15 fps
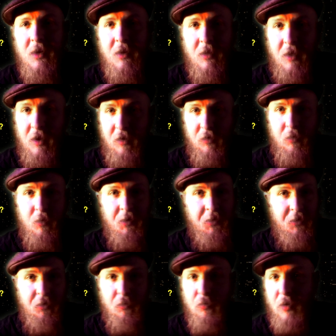that is going
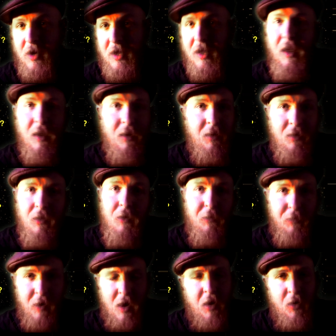to raid the
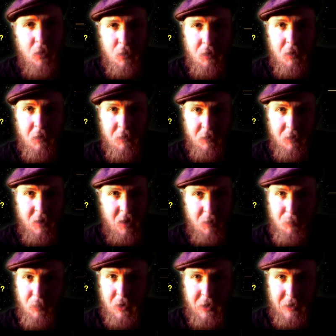far corners of the
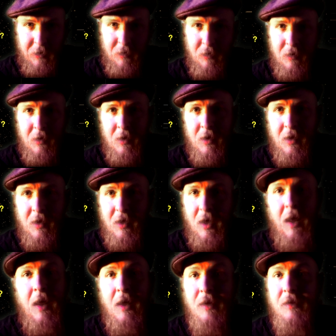Empire
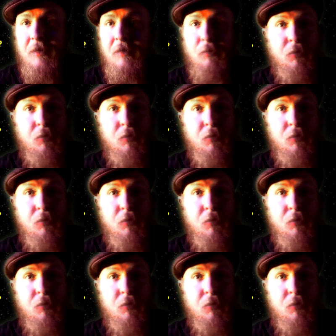and